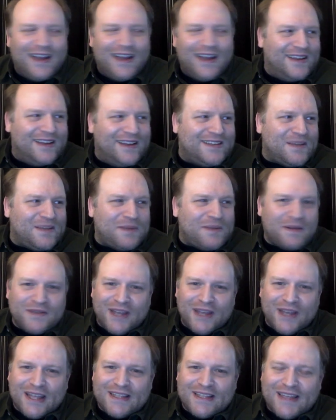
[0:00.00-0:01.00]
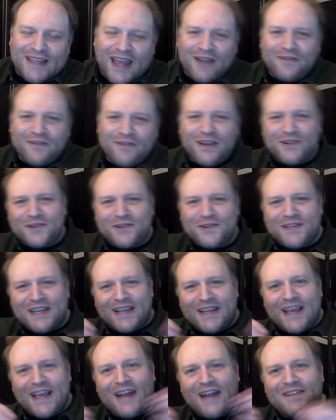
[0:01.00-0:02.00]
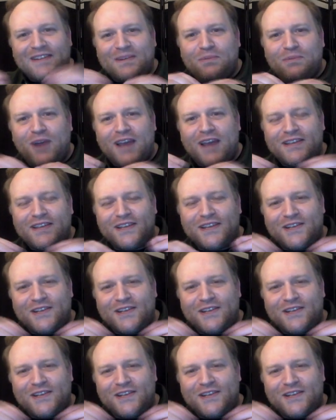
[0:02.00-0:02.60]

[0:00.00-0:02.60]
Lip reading: Sometimes you get kind of interesting, kind of surprising